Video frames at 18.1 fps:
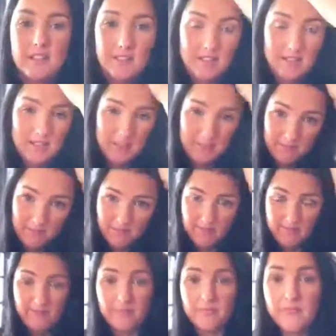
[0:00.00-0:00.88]

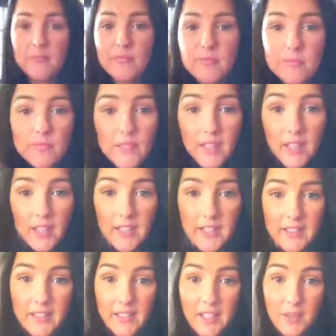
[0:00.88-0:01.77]

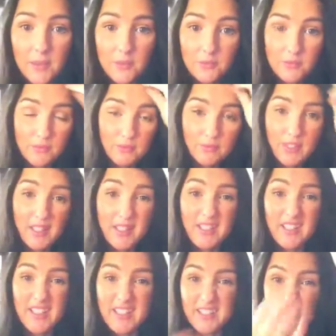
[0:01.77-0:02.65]
And how
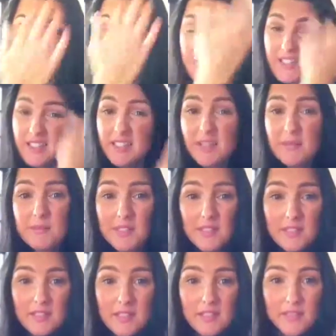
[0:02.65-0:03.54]
nice for daytimes
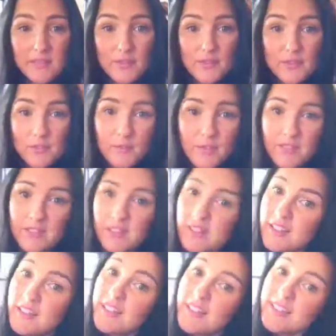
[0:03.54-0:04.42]
it is, nice for summer
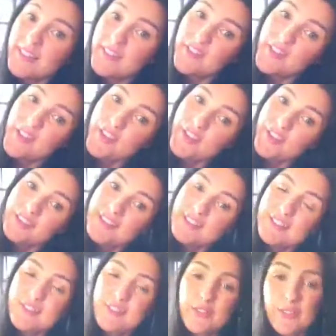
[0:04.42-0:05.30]
and everything
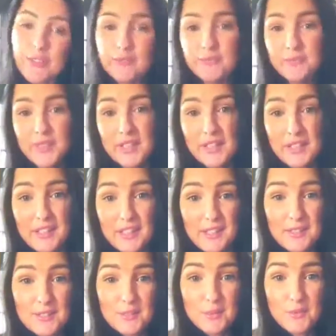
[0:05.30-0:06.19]
else. So
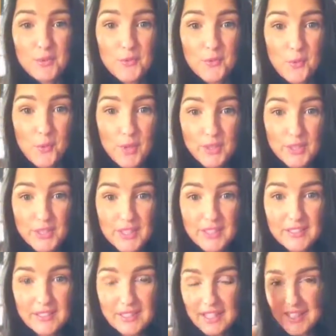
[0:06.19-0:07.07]
thank you so much for watching.